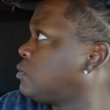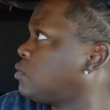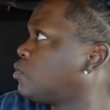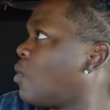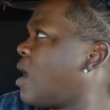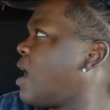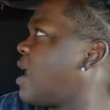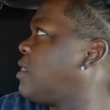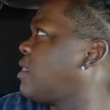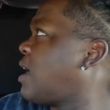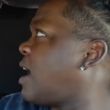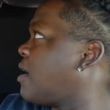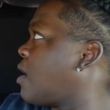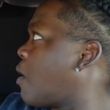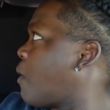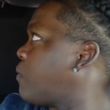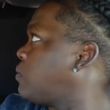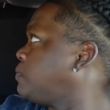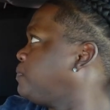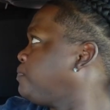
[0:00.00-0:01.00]
what that light
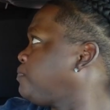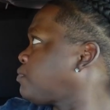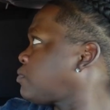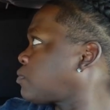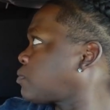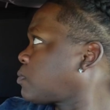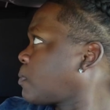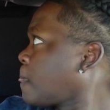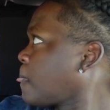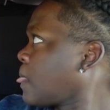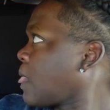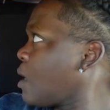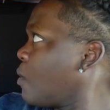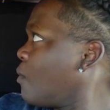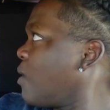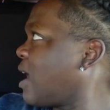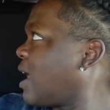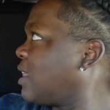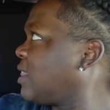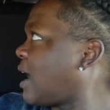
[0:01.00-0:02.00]
on?
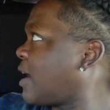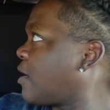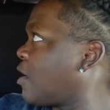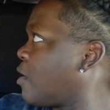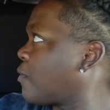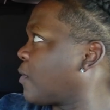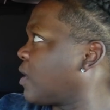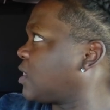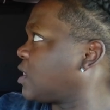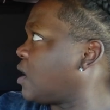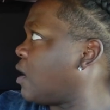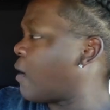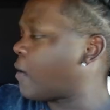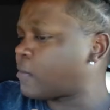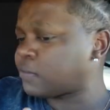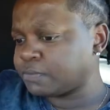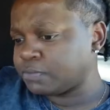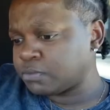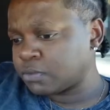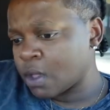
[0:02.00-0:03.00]
Why that light on right there? Girl,
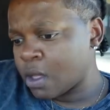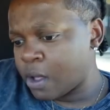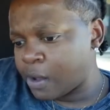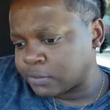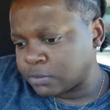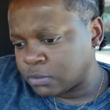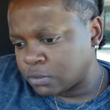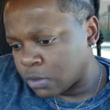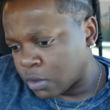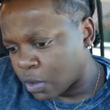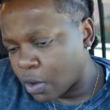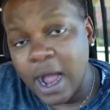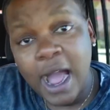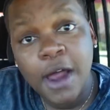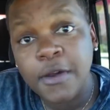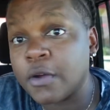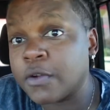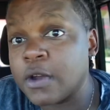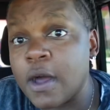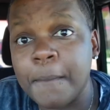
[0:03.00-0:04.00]
I
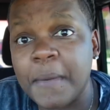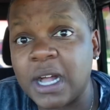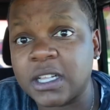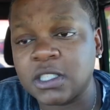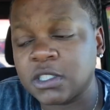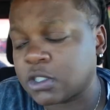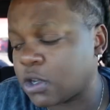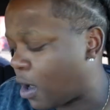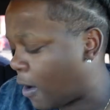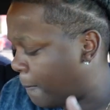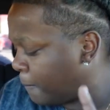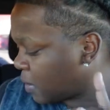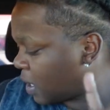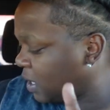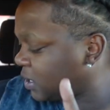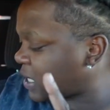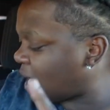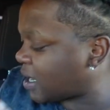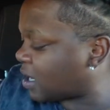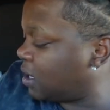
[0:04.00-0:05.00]
don't know nothing about this car.
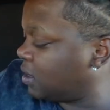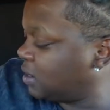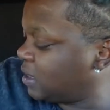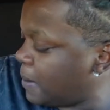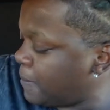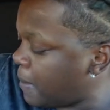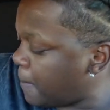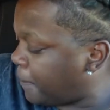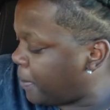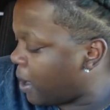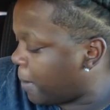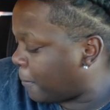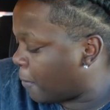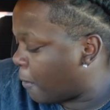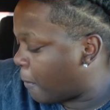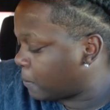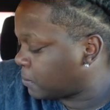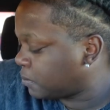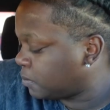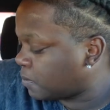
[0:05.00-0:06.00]
It's like a lemon pepper